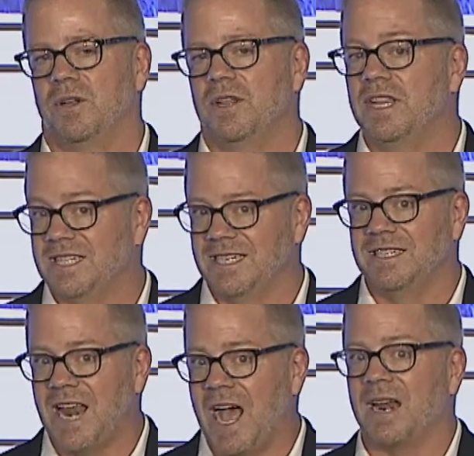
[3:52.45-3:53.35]
This is
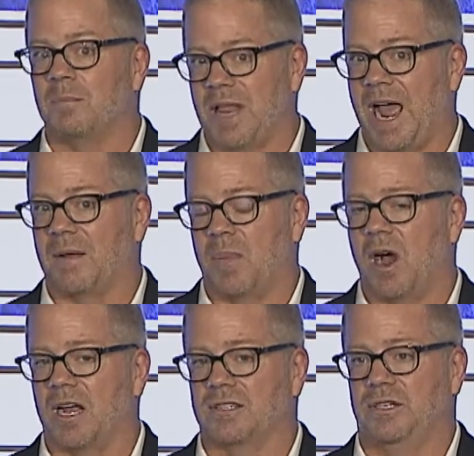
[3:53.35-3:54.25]
not a black
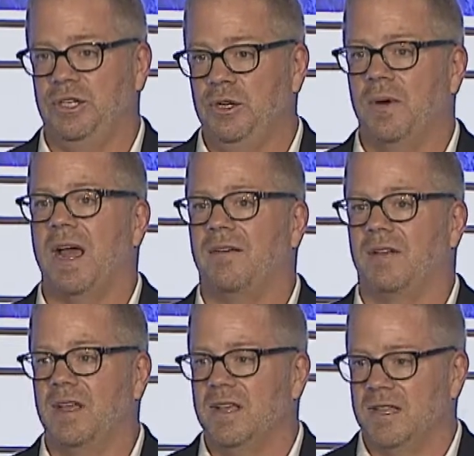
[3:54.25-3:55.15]
box. You have
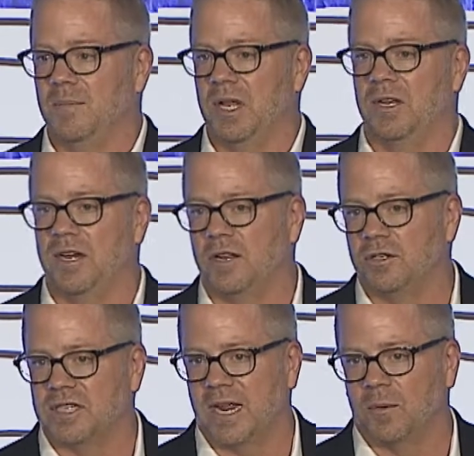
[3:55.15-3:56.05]
the ability to
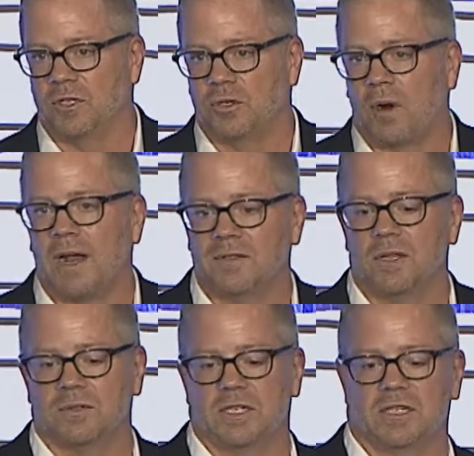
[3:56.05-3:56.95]
understand what drives
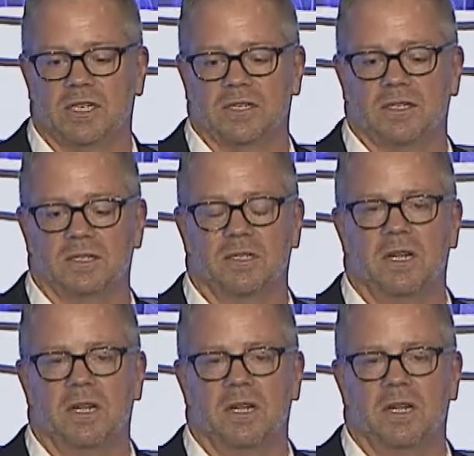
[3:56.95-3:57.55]
those decisions.